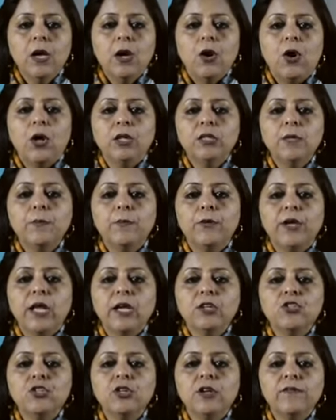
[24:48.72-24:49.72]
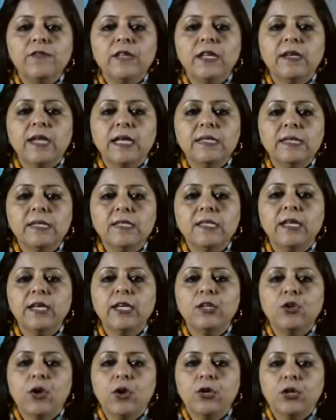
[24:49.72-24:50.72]
On the production of the
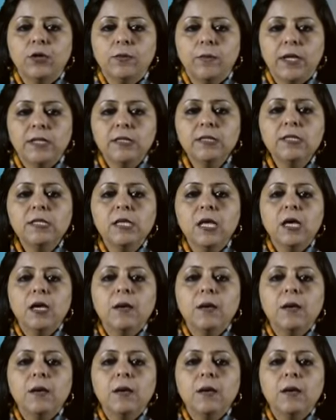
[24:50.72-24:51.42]
necessary documents